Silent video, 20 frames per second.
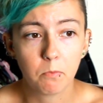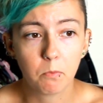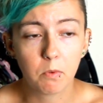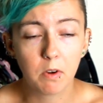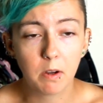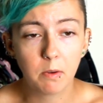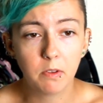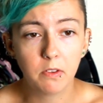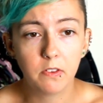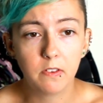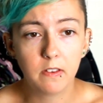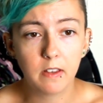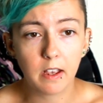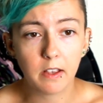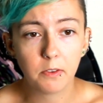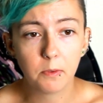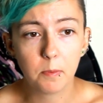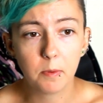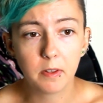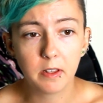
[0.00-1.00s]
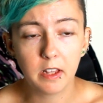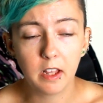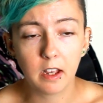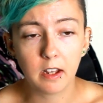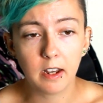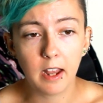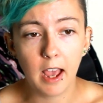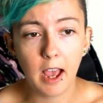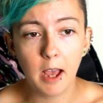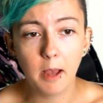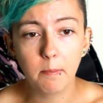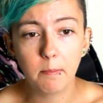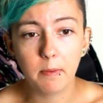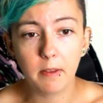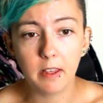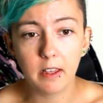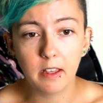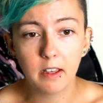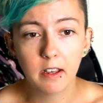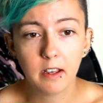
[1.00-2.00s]
where I was desperately
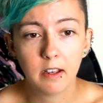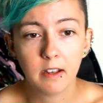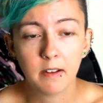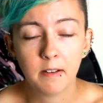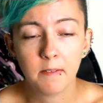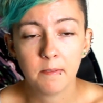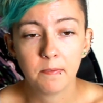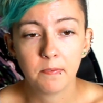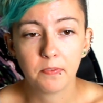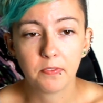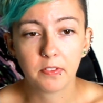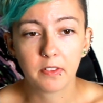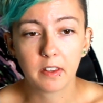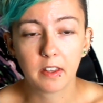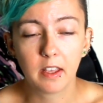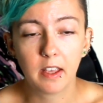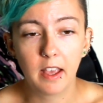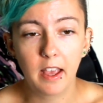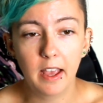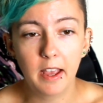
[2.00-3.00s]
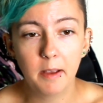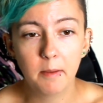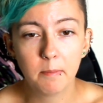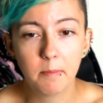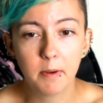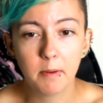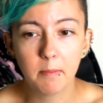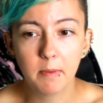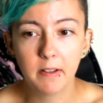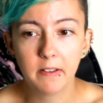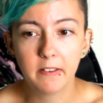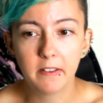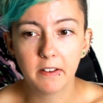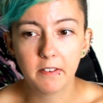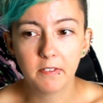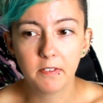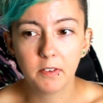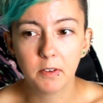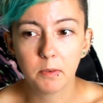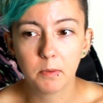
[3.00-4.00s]
unhappy, and put
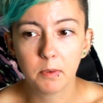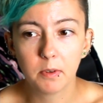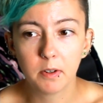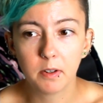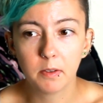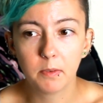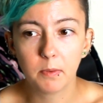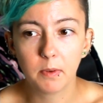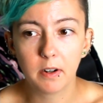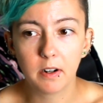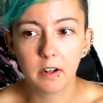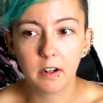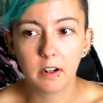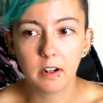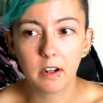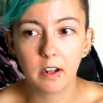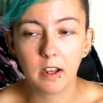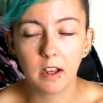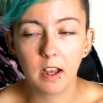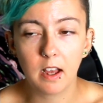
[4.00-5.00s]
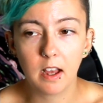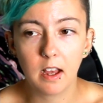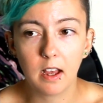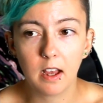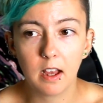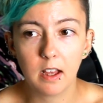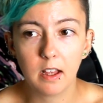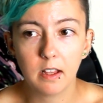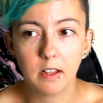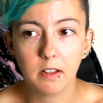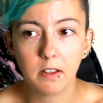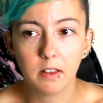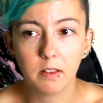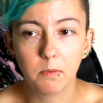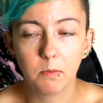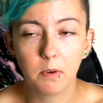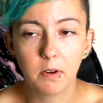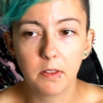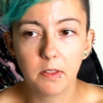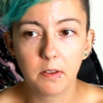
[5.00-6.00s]
myself in a world where
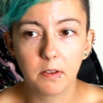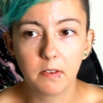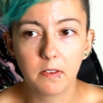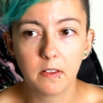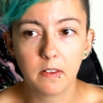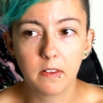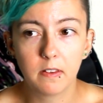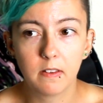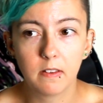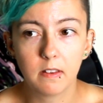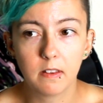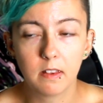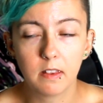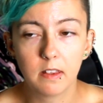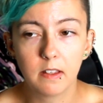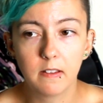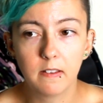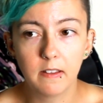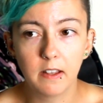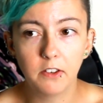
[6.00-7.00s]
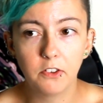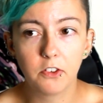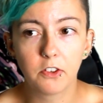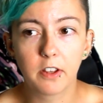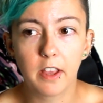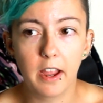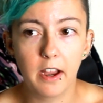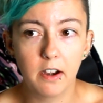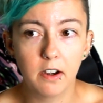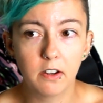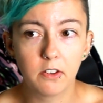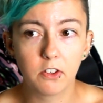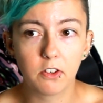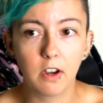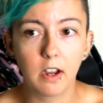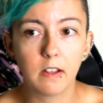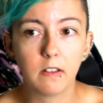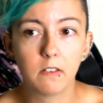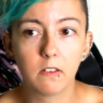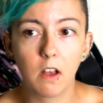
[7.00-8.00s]
the center character,
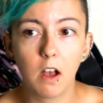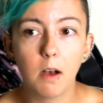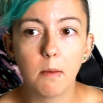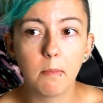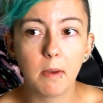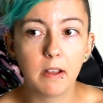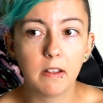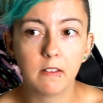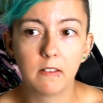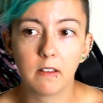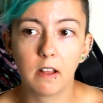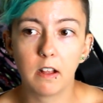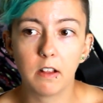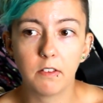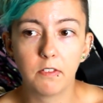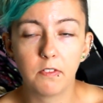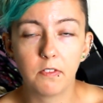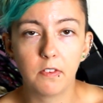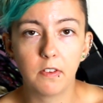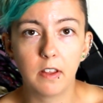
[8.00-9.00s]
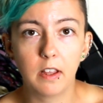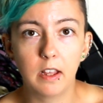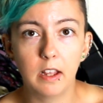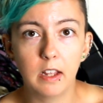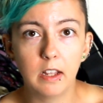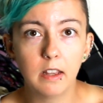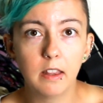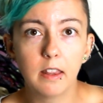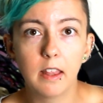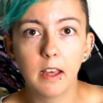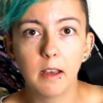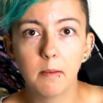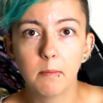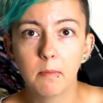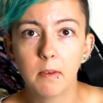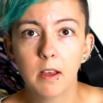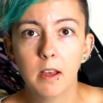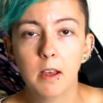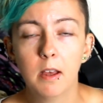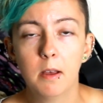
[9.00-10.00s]
I saw myself in them,
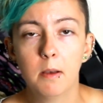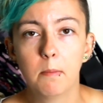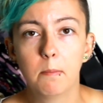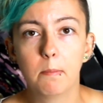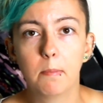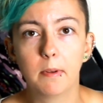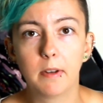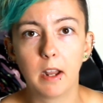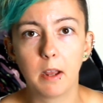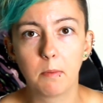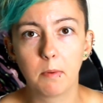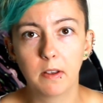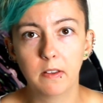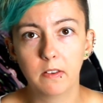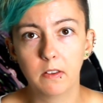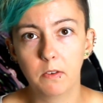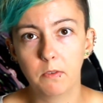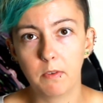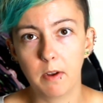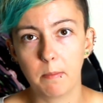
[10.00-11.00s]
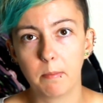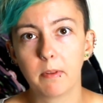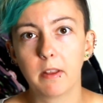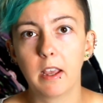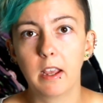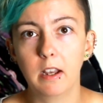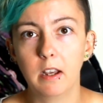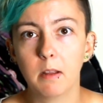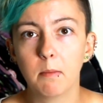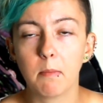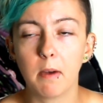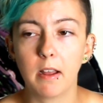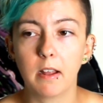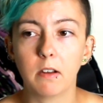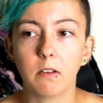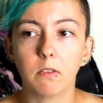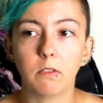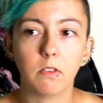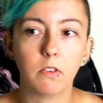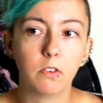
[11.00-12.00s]
but I wasn't replicating my
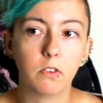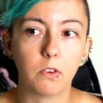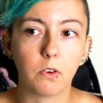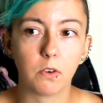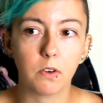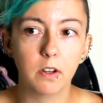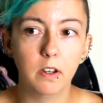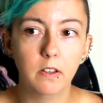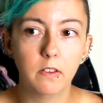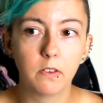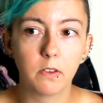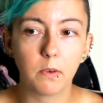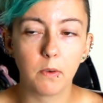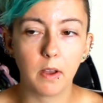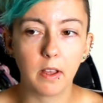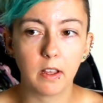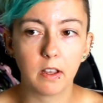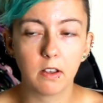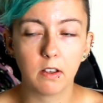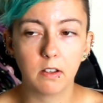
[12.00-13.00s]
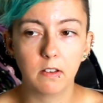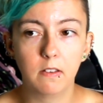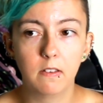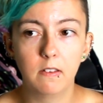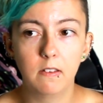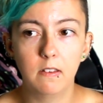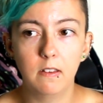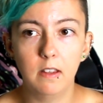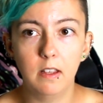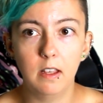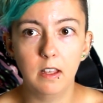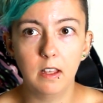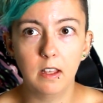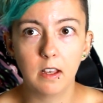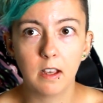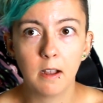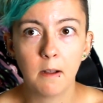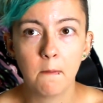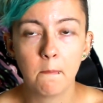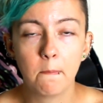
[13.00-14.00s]
own story, so I could see